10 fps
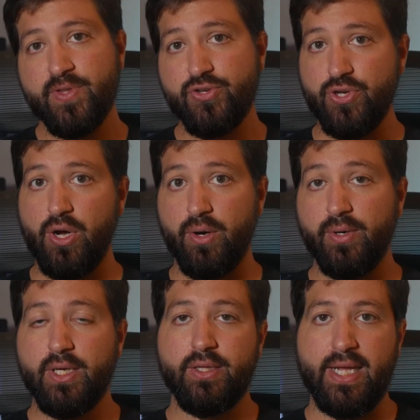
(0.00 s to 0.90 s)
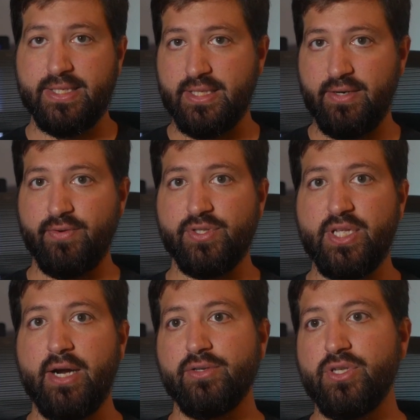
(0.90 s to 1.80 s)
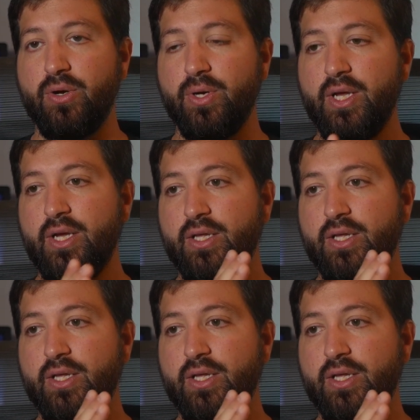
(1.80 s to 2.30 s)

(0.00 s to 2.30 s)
So that's the difference there. So